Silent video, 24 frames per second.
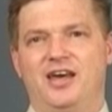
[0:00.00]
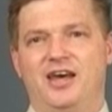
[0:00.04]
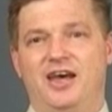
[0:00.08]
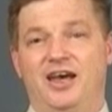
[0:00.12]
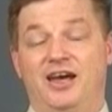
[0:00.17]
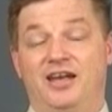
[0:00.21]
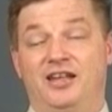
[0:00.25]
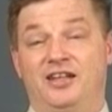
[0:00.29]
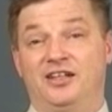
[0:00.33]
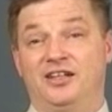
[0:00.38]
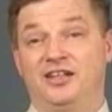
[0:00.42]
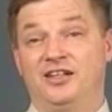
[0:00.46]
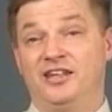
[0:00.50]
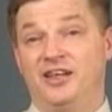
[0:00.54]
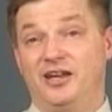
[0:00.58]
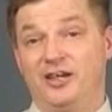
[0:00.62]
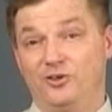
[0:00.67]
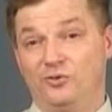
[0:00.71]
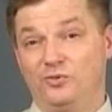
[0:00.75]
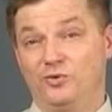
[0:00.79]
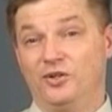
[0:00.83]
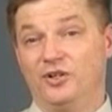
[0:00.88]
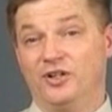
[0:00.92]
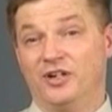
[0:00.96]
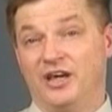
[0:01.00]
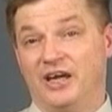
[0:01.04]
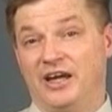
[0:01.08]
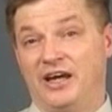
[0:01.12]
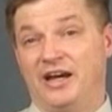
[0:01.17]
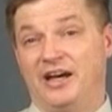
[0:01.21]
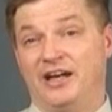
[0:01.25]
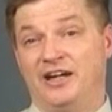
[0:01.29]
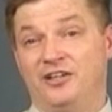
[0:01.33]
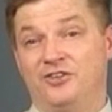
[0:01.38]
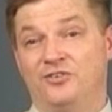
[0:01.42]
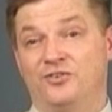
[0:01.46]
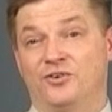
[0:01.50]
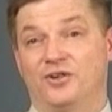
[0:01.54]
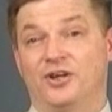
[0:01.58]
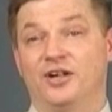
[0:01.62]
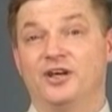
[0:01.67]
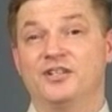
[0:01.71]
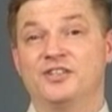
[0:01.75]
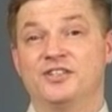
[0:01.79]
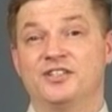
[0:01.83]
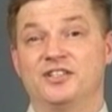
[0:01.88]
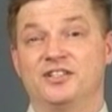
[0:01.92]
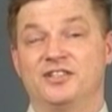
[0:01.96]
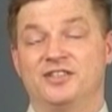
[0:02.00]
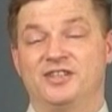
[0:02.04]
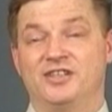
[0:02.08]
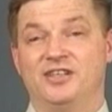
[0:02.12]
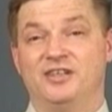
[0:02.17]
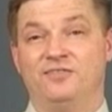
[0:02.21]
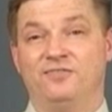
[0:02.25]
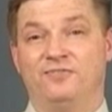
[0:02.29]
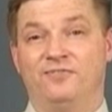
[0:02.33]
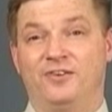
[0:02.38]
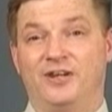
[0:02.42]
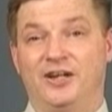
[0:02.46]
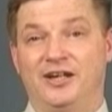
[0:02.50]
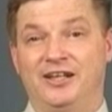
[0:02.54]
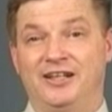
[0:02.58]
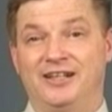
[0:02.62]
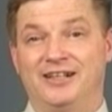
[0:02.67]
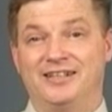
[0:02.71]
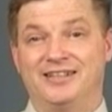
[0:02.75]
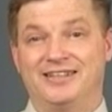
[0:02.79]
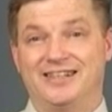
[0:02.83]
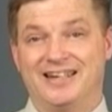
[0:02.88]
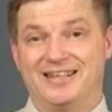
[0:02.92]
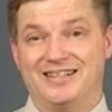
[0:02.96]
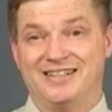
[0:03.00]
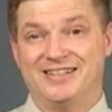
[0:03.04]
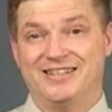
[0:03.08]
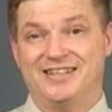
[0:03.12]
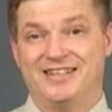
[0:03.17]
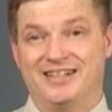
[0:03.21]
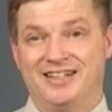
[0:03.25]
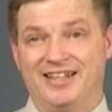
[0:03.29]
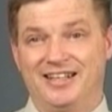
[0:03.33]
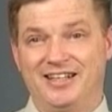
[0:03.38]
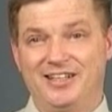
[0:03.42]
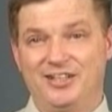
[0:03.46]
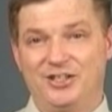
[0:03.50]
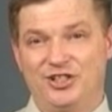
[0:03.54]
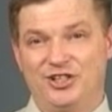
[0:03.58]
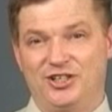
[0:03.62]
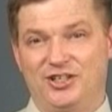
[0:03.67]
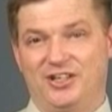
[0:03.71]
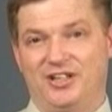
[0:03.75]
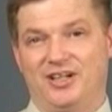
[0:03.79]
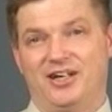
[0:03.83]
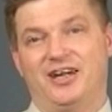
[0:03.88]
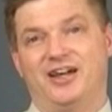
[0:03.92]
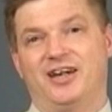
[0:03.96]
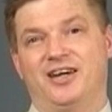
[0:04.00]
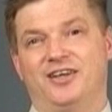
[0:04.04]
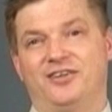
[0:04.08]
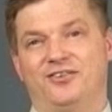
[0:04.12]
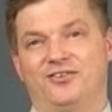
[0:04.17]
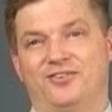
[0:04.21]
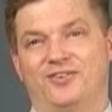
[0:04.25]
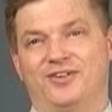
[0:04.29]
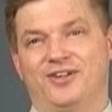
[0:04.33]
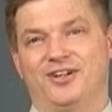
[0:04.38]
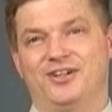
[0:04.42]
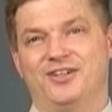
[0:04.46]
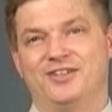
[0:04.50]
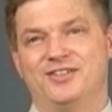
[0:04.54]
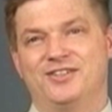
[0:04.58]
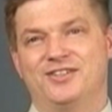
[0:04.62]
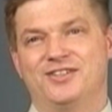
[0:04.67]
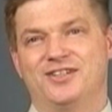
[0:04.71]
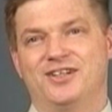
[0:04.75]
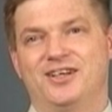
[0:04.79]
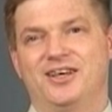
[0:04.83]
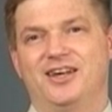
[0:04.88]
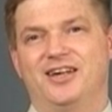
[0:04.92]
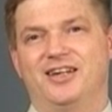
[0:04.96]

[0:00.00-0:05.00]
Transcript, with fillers: And the network address is the final destination address.